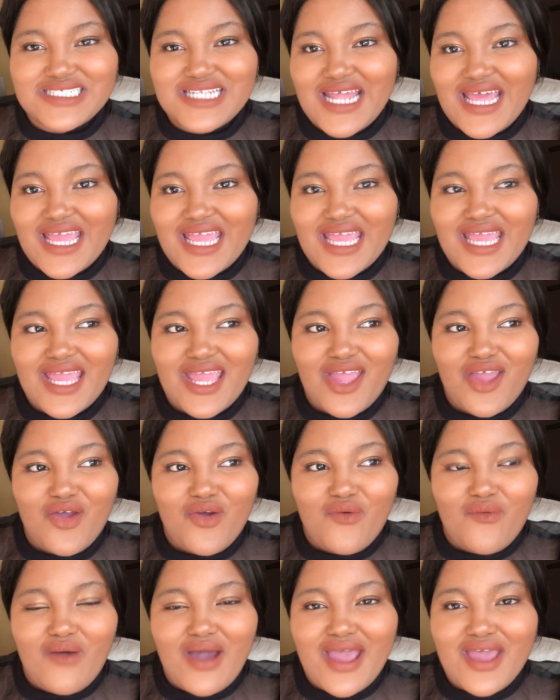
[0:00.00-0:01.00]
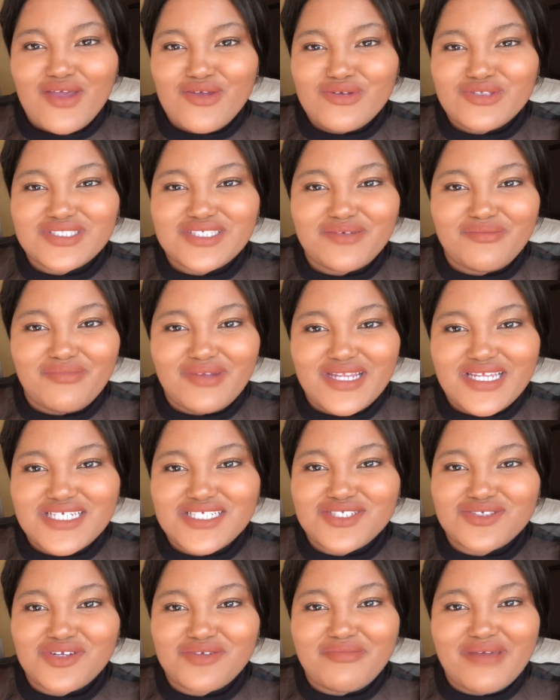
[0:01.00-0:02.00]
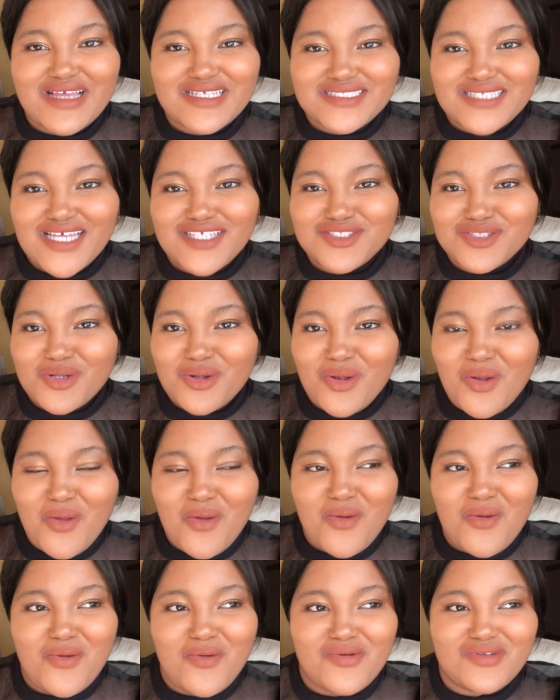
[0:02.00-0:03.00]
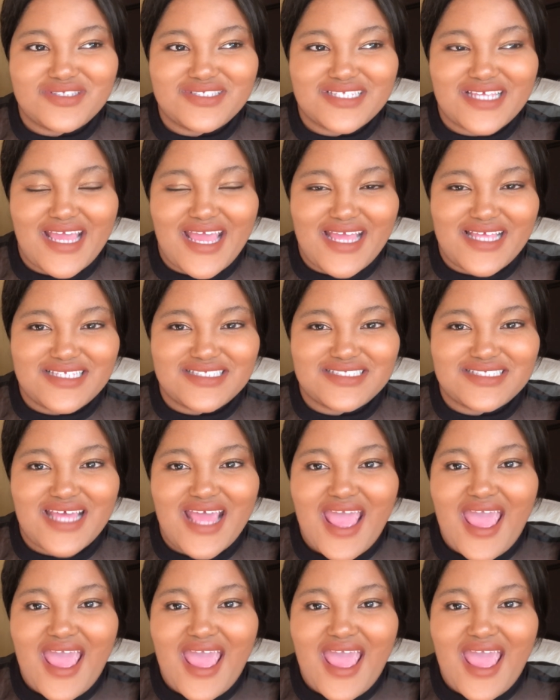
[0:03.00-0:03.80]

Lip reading: Like, why are you using bleach on my son's clothes, guys?